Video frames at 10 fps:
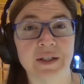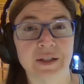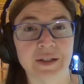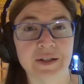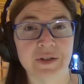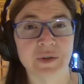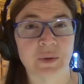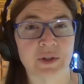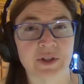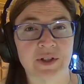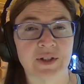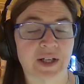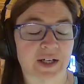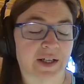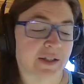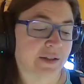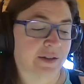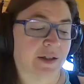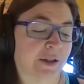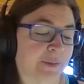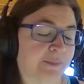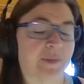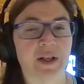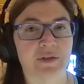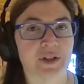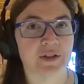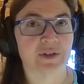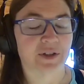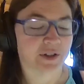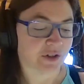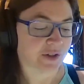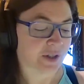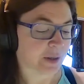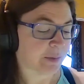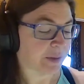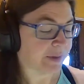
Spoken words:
It is quarter till 9. I have to leave here in just a couple of